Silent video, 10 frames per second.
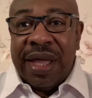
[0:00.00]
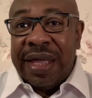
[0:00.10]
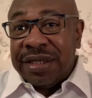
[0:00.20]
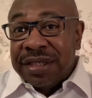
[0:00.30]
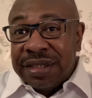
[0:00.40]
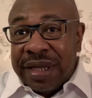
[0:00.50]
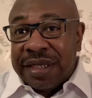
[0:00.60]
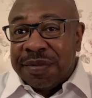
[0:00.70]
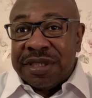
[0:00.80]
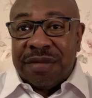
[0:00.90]
And yesterday, I
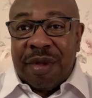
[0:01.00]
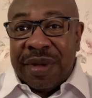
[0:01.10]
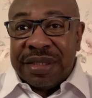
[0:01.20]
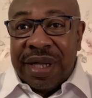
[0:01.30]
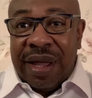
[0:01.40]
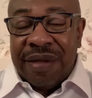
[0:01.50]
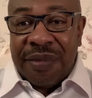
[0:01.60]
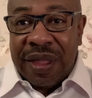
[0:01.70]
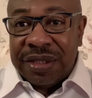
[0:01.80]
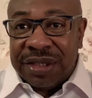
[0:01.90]
spent some of my time